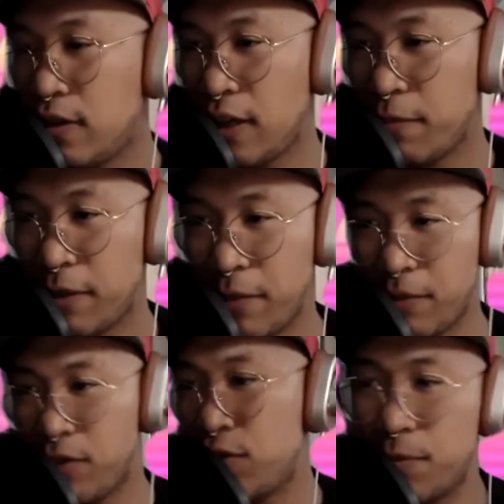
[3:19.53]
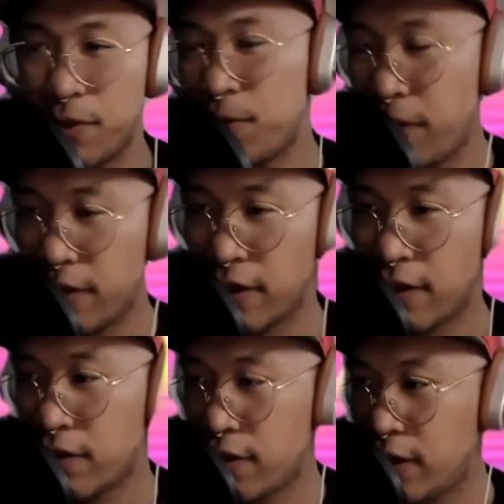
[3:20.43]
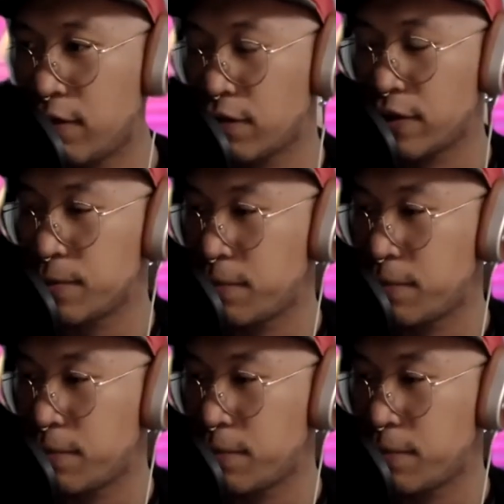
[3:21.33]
I mean, maybe you'd just be spelling everything out for us,